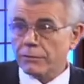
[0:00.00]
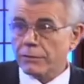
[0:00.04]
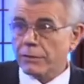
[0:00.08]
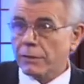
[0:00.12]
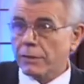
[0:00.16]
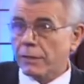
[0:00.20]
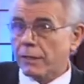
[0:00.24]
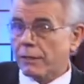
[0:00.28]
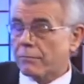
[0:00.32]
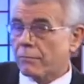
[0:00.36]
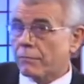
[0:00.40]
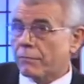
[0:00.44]
You
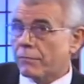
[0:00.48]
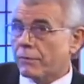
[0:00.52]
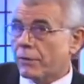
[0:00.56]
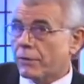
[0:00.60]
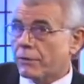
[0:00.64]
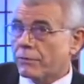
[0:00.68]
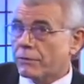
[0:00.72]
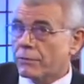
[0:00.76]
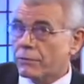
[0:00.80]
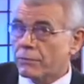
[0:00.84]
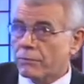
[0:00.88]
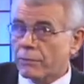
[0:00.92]
can get
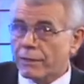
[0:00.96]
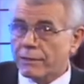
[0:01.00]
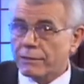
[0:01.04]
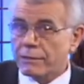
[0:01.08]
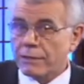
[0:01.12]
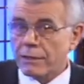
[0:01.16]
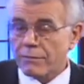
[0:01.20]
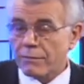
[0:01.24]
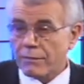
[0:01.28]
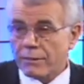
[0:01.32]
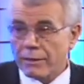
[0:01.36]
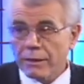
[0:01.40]
reversals
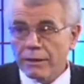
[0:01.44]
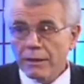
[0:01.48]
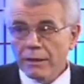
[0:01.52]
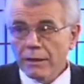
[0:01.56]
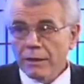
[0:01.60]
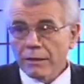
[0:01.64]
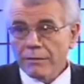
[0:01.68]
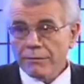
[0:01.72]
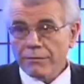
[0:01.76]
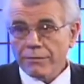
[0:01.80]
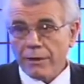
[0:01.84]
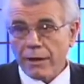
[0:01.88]
once every
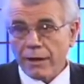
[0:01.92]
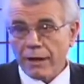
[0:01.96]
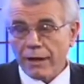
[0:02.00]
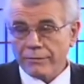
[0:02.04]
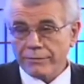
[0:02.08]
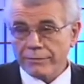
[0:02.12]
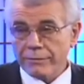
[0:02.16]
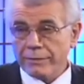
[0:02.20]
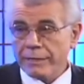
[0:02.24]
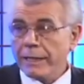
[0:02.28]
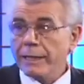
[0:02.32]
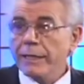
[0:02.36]

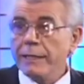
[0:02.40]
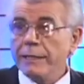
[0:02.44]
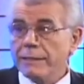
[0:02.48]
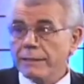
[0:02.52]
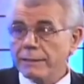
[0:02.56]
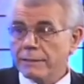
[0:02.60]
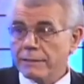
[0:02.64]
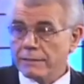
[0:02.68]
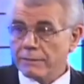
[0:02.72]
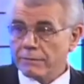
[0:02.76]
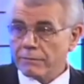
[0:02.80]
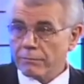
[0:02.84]
5
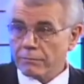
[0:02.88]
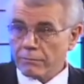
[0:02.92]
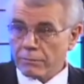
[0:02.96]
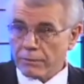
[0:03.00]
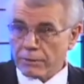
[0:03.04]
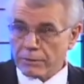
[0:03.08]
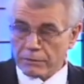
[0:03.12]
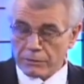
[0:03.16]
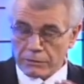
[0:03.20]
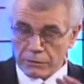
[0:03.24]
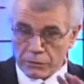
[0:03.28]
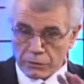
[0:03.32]
seconds
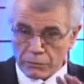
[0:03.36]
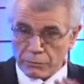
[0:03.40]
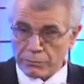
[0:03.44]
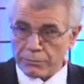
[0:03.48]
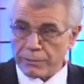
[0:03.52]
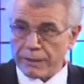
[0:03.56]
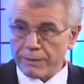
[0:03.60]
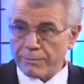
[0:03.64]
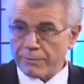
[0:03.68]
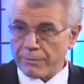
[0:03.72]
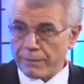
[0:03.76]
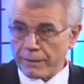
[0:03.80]
with two
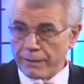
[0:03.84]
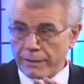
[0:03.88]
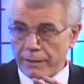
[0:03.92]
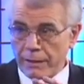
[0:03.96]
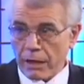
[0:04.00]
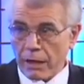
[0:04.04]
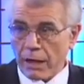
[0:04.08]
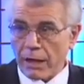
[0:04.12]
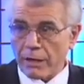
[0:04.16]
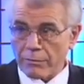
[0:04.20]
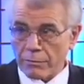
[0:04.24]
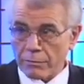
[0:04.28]
people in
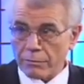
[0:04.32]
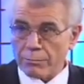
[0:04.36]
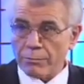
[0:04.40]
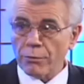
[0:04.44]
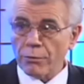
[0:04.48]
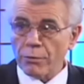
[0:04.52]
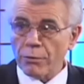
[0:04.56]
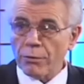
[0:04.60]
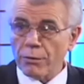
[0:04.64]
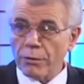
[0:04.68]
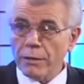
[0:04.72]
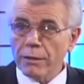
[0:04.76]
high
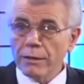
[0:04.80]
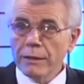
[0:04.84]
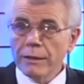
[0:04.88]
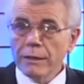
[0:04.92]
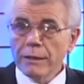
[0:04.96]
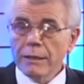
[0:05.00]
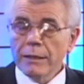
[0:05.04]
rapport.